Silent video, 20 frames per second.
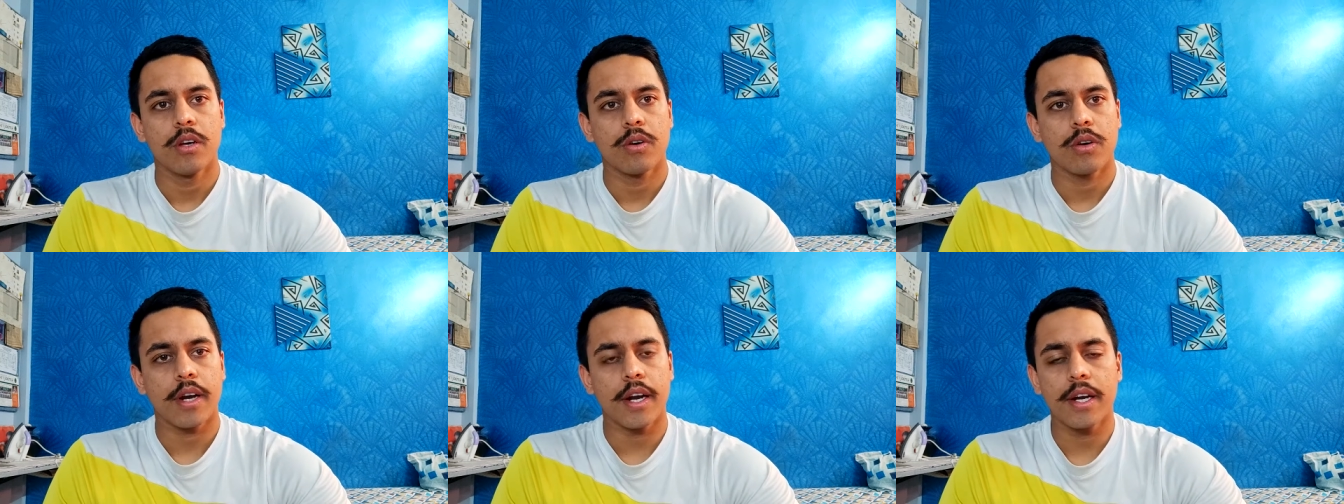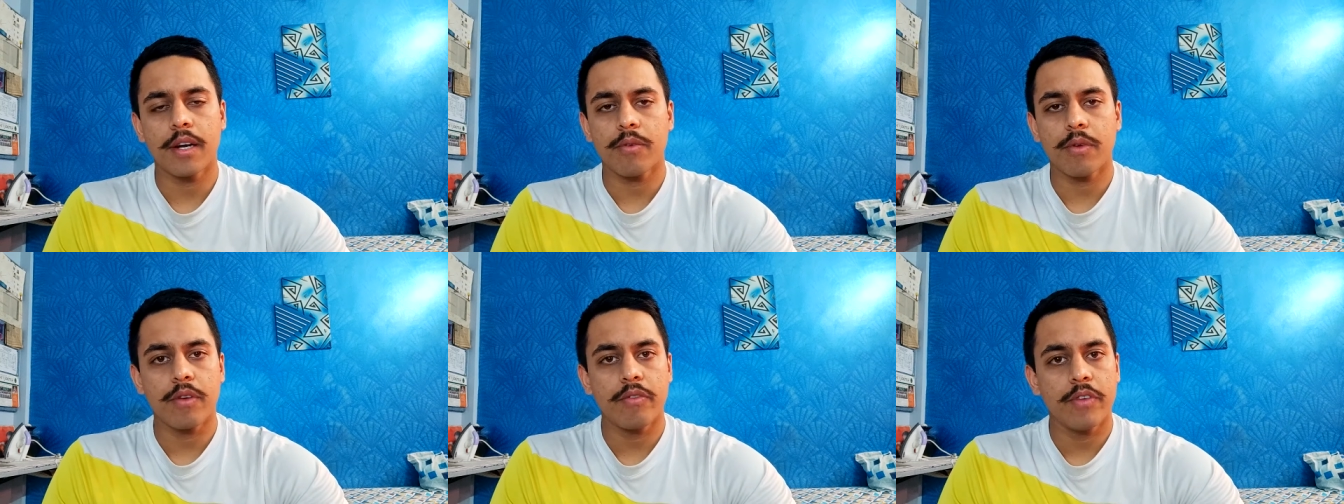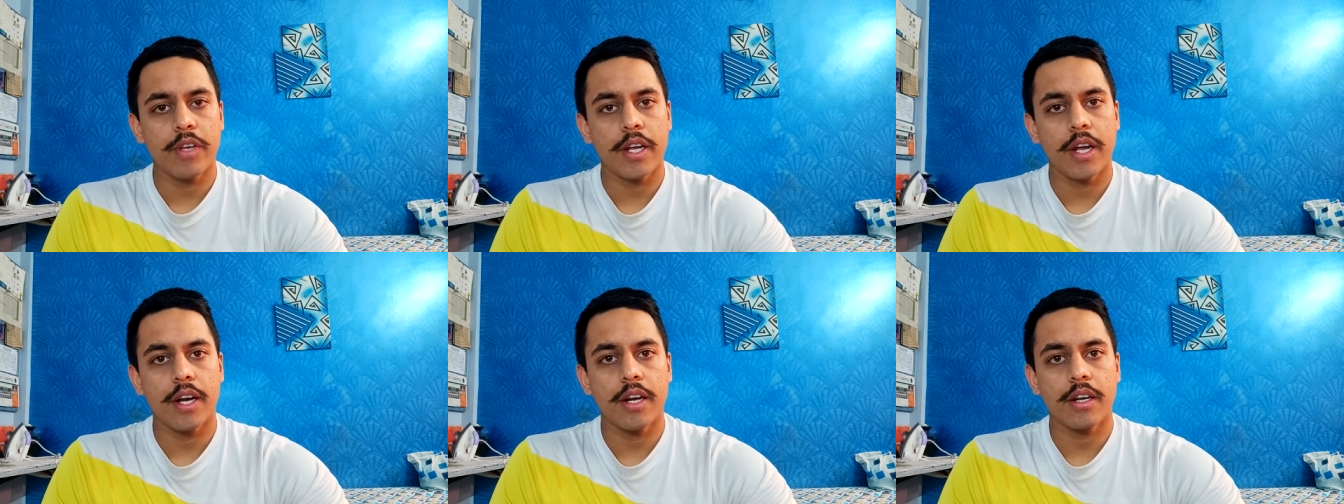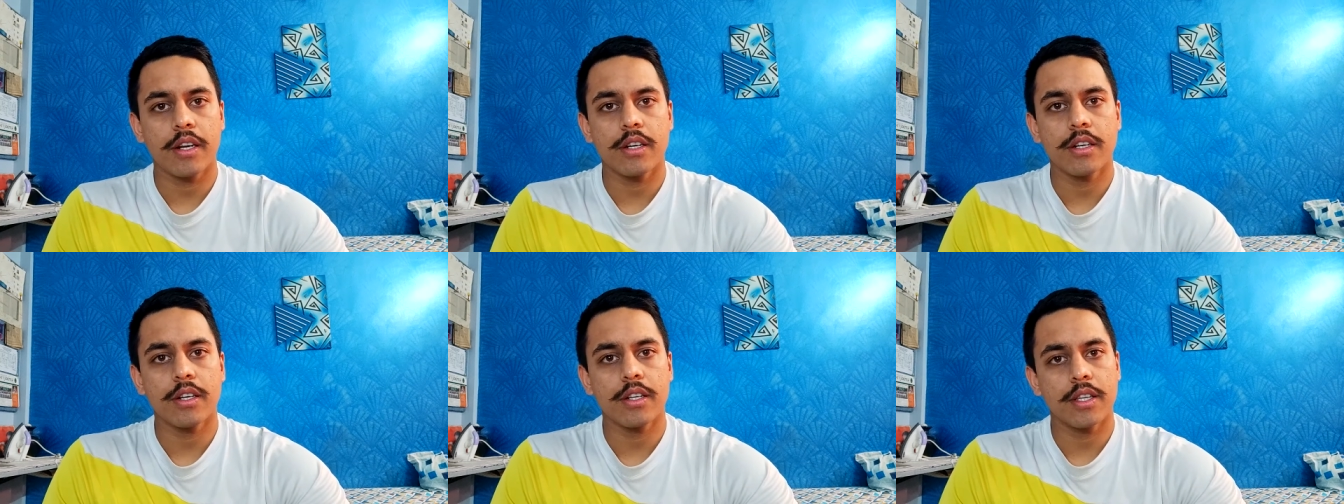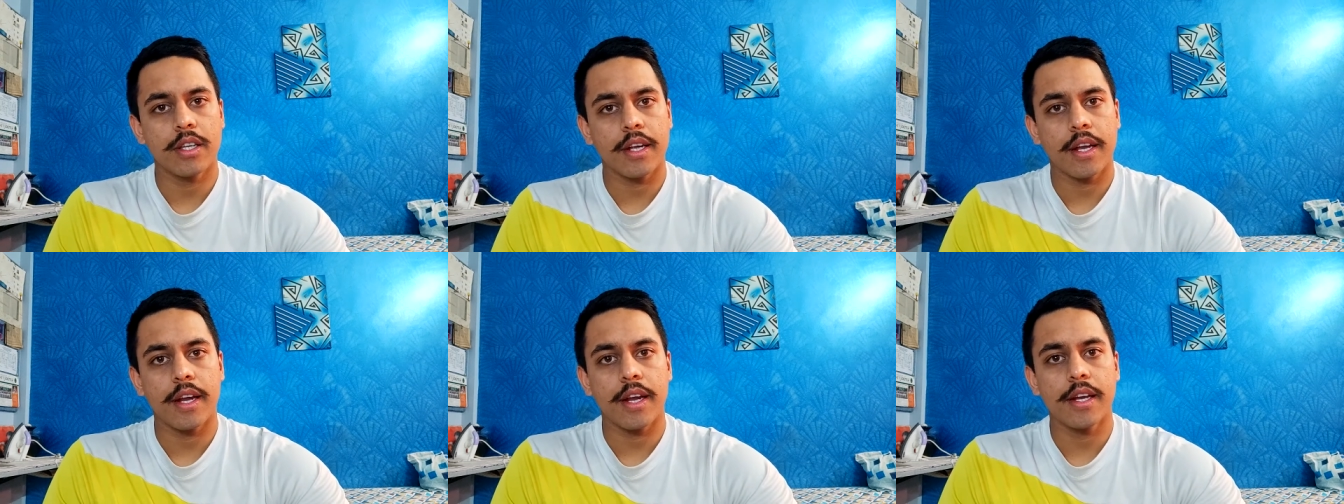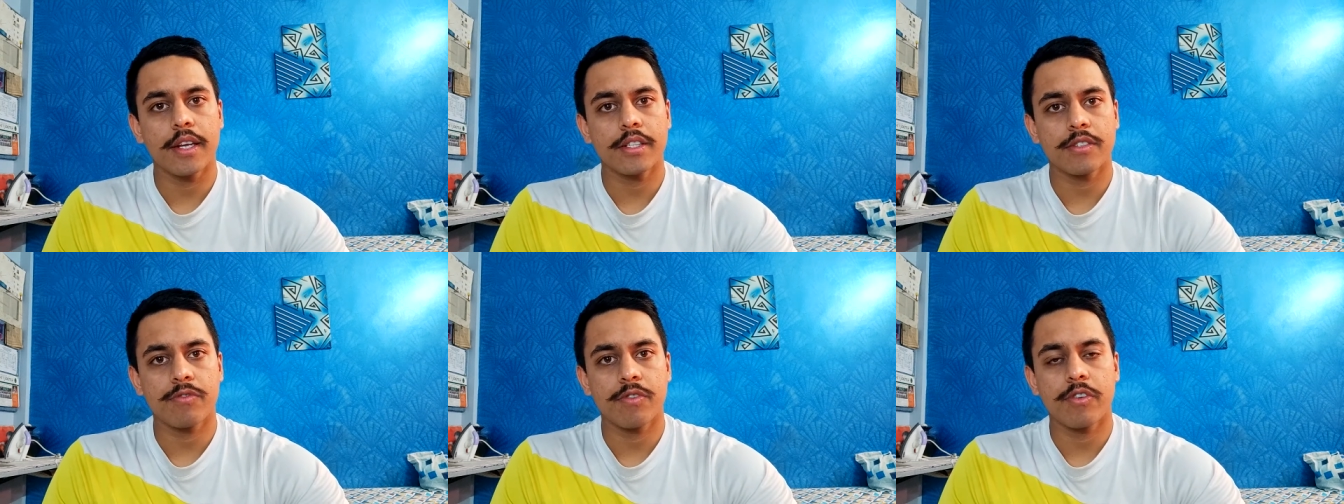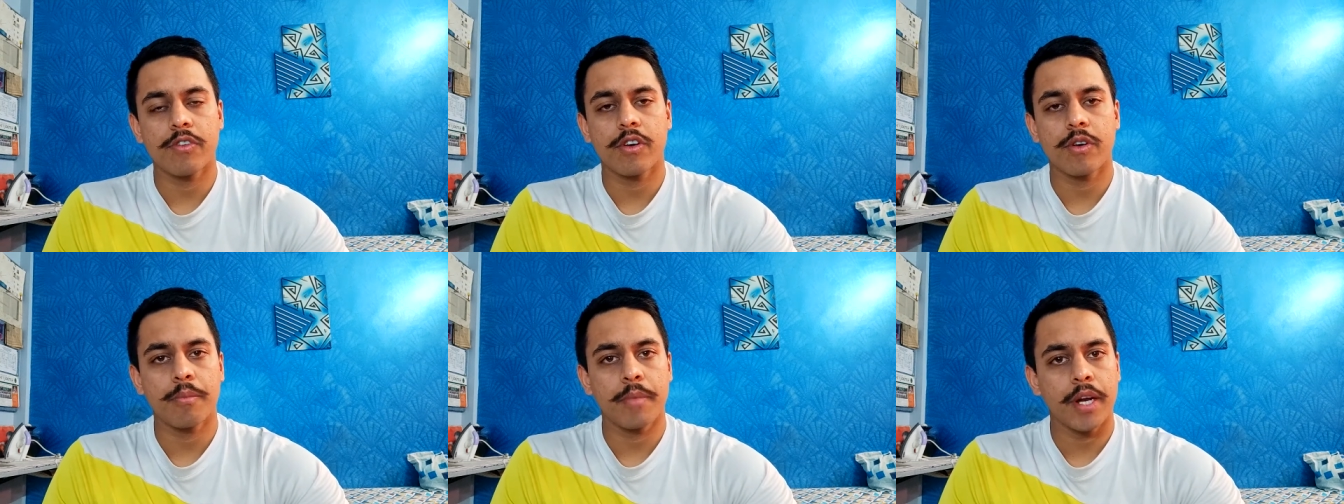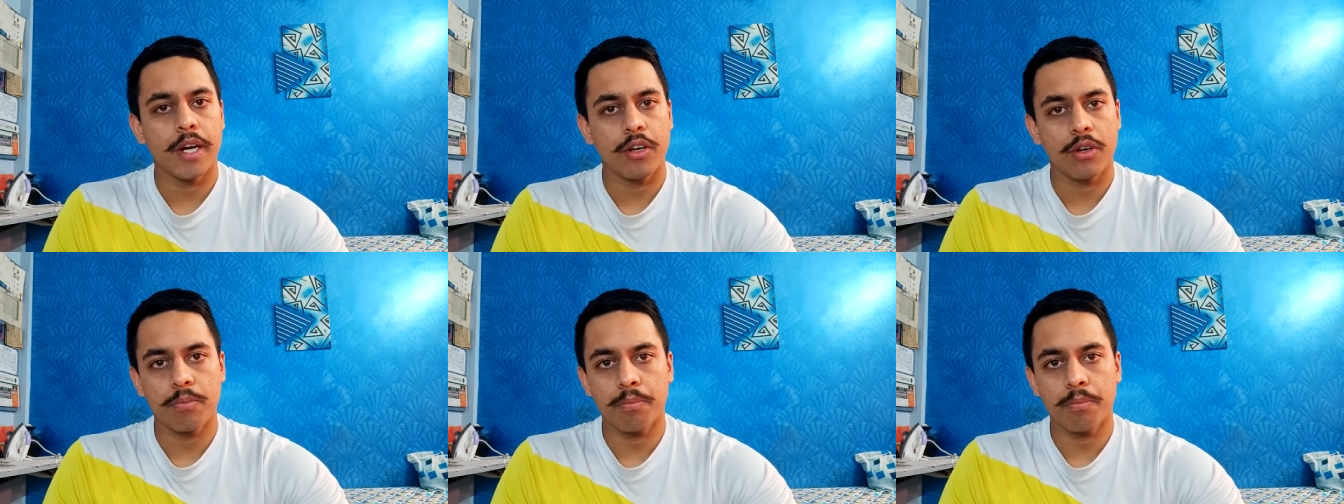Right when we entered the gates, we were made